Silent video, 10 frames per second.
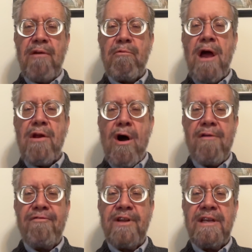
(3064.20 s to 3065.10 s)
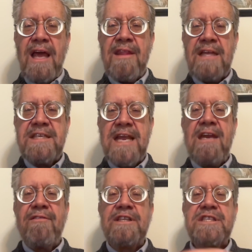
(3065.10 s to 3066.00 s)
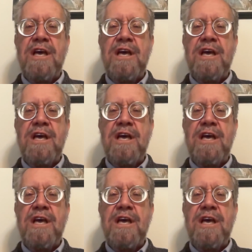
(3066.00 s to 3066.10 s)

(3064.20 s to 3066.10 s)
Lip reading: run off, and that's the end of it.